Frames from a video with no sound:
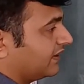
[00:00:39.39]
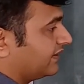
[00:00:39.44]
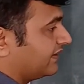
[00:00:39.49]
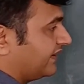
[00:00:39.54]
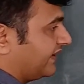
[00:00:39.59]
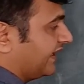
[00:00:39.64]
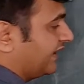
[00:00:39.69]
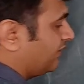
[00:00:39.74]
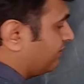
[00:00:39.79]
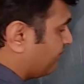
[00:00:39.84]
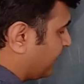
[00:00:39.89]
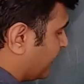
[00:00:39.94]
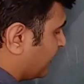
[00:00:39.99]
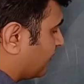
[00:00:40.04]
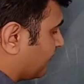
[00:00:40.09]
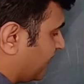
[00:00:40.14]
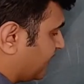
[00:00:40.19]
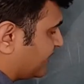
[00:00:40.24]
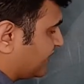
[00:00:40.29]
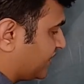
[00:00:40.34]
Then my
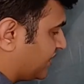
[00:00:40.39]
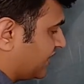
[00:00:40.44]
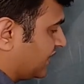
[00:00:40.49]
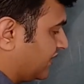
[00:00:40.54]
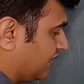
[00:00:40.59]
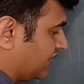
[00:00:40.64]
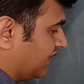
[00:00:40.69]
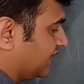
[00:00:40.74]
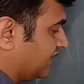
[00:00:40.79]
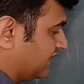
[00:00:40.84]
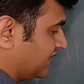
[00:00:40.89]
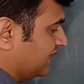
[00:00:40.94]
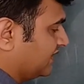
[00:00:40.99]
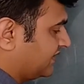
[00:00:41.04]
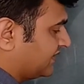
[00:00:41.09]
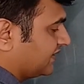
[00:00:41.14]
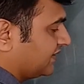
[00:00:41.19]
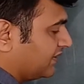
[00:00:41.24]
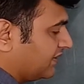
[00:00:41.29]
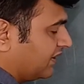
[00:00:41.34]
question
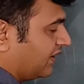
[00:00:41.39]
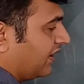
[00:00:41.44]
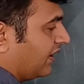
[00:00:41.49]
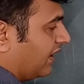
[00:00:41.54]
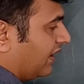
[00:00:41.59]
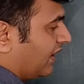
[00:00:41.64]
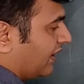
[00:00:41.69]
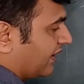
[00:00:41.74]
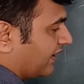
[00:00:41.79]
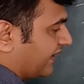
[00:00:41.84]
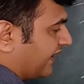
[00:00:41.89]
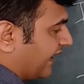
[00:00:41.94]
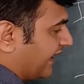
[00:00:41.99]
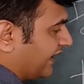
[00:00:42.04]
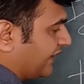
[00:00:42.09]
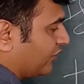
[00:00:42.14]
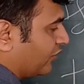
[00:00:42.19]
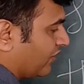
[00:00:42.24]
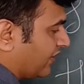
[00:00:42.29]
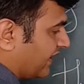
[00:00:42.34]
is,
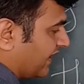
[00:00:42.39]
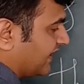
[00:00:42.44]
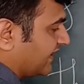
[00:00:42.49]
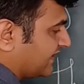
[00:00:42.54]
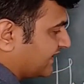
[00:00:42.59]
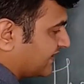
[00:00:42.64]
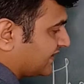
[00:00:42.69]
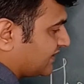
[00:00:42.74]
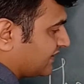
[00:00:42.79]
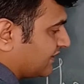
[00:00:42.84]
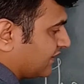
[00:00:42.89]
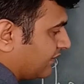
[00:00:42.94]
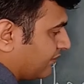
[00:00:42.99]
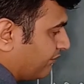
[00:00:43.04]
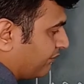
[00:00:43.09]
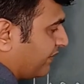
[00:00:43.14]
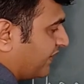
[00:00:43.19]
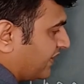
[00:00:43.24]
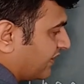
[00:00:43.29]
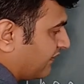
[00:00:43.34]
can your S
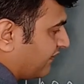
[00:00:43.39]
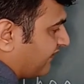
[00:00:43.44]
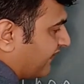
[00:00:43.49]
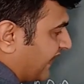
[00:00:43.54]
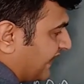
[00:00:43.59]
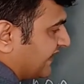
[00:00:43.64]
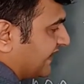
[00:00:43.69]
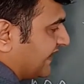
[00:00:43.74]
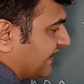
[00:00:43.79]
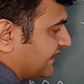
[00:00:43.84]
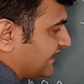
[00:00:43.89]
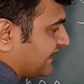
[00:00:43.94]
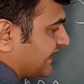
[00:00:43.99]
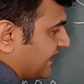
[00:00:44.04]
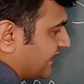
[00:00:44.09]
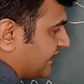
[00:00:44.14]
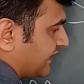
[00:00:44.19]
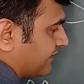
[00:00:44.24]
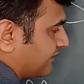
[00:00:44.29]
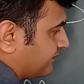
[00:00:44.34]
be a finite
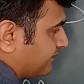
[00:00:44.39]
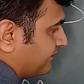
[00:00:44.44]
set?